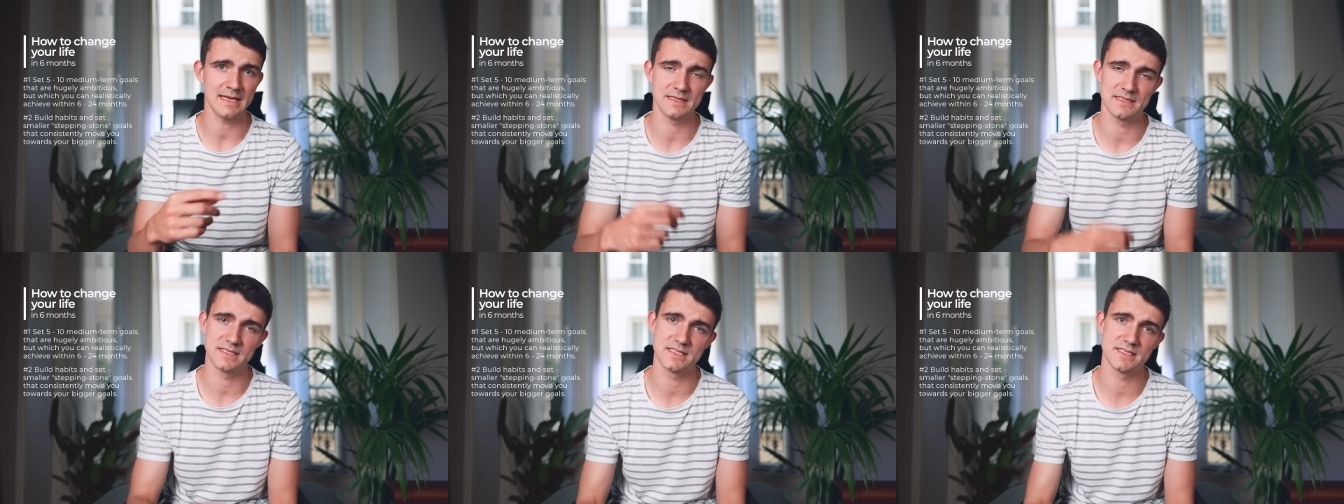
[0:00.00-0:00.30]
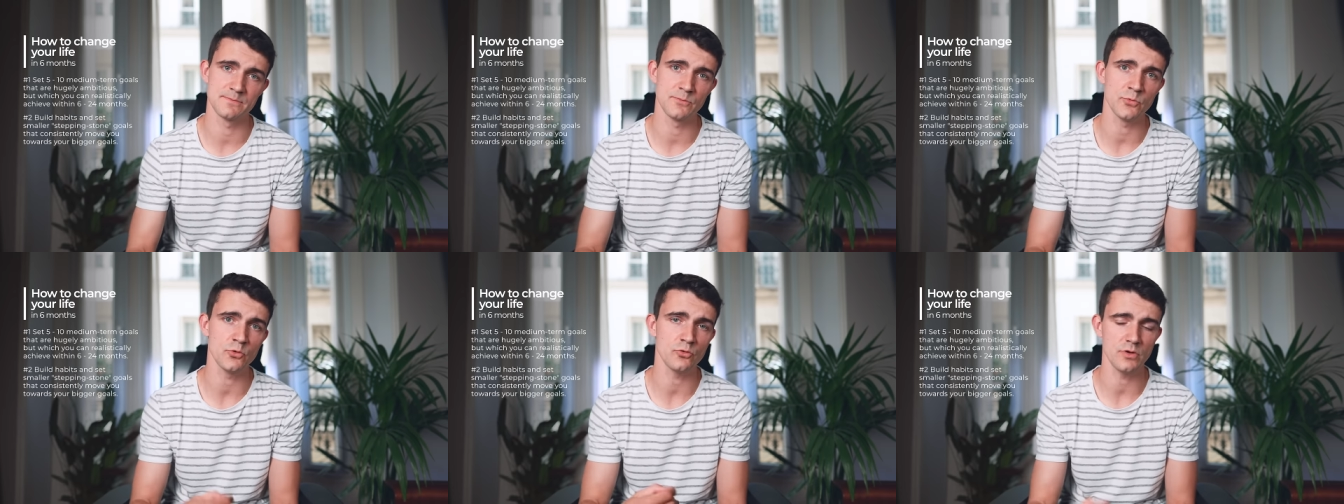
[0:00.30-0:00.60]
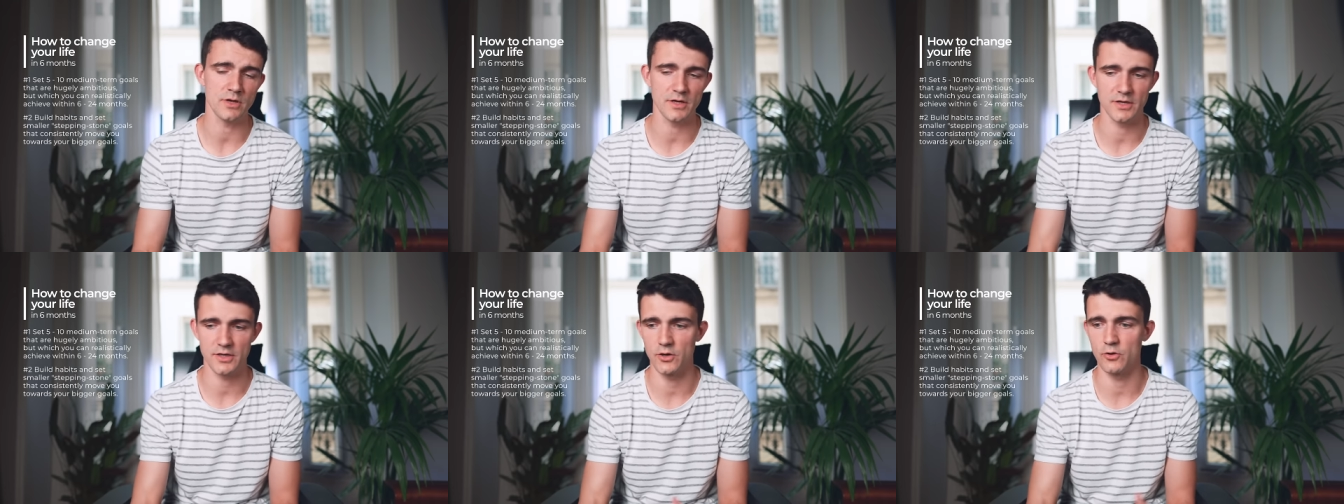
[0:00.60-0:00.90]
and
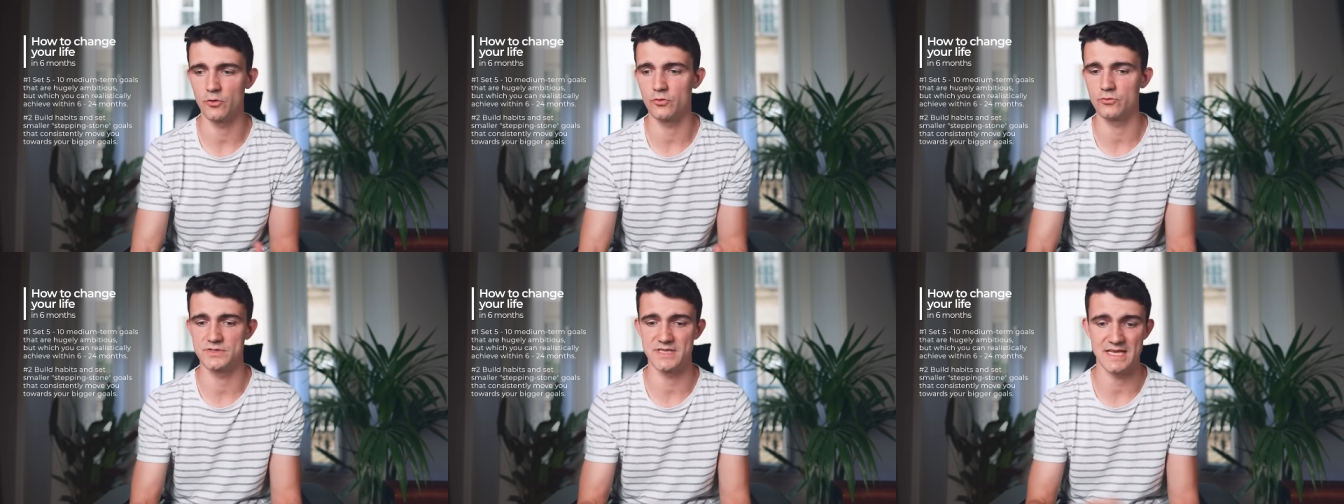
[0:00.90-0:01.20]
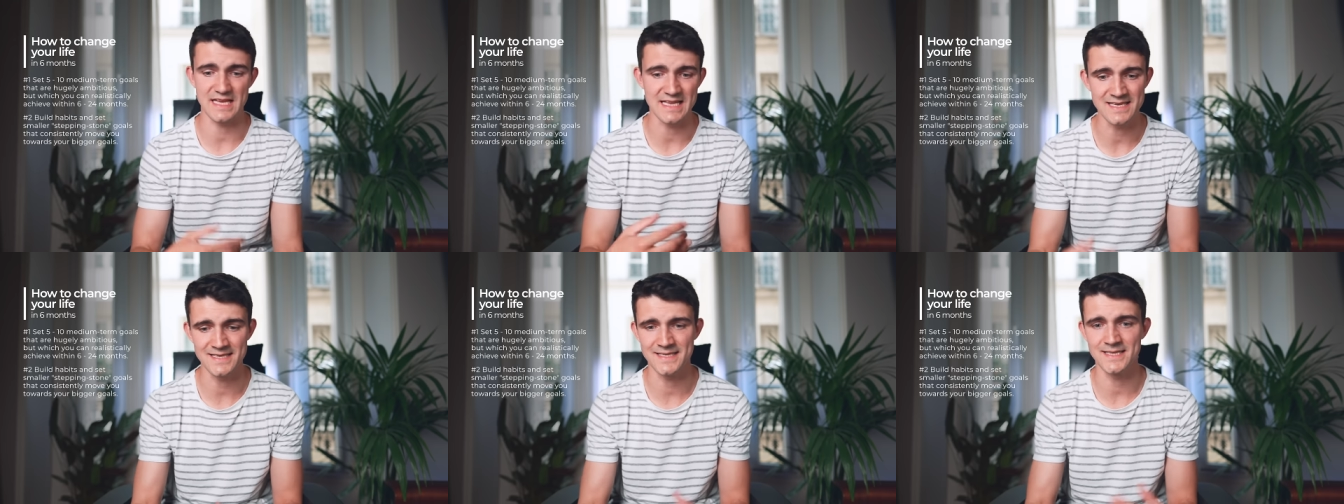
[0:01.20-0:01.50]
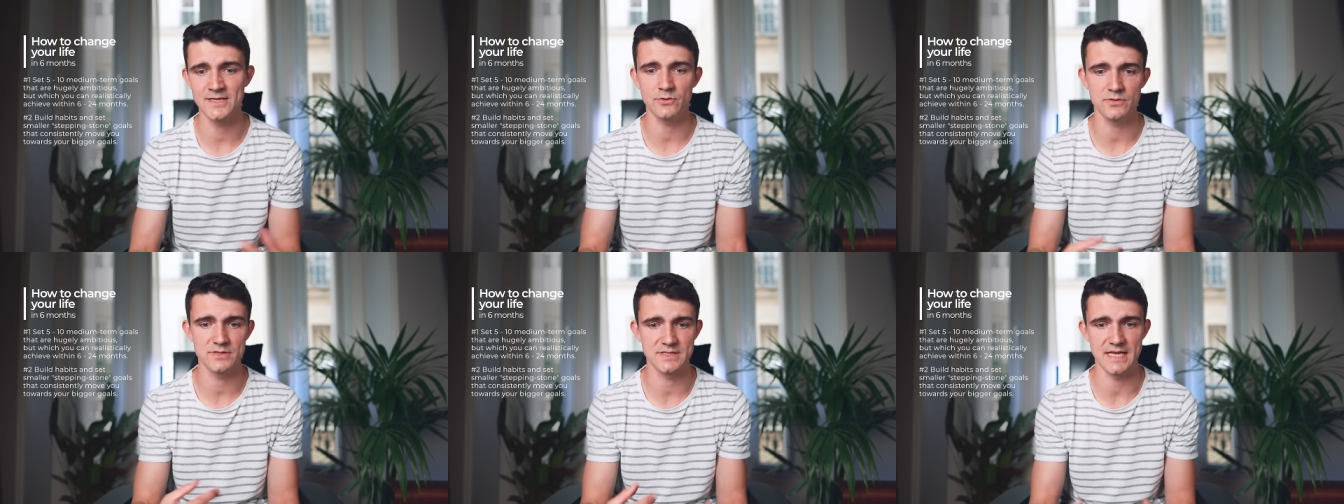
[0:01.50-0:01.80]
smaller goals into
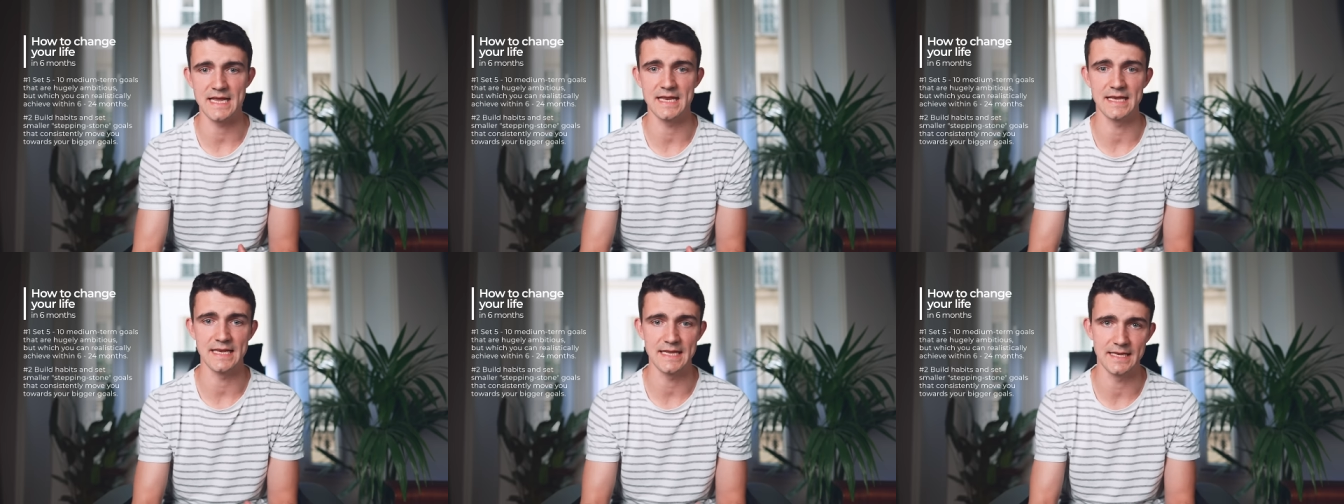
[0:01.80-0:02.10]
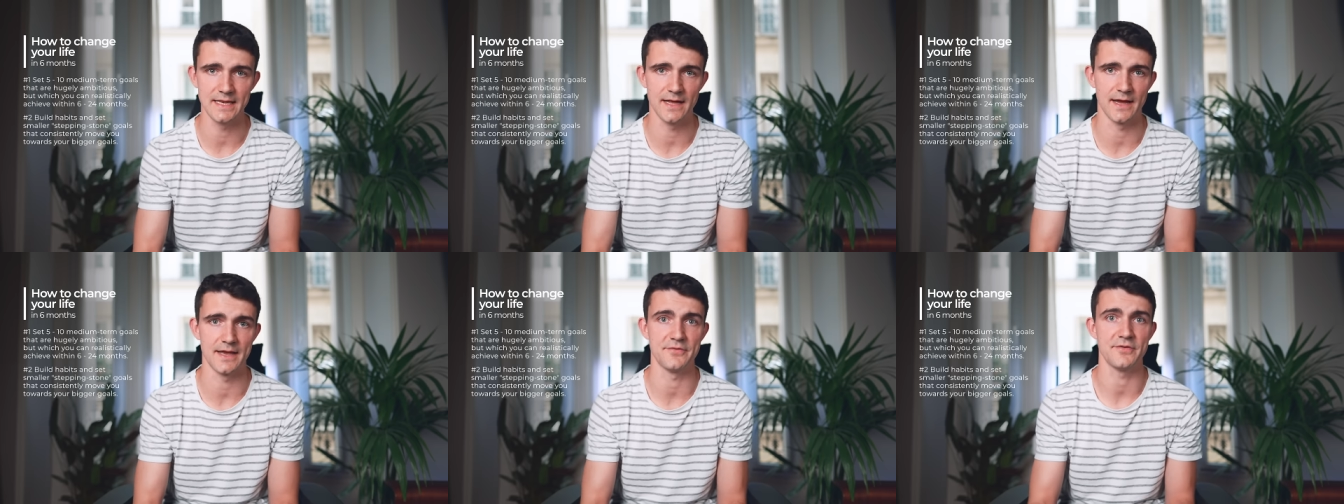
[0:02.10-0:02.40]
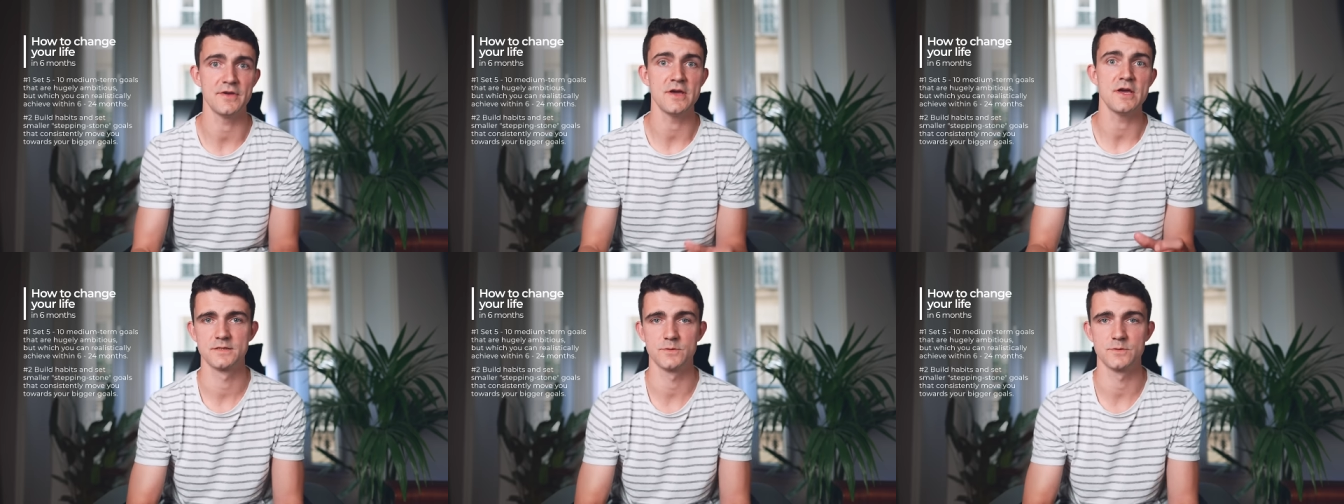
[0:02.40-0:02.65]
your daily life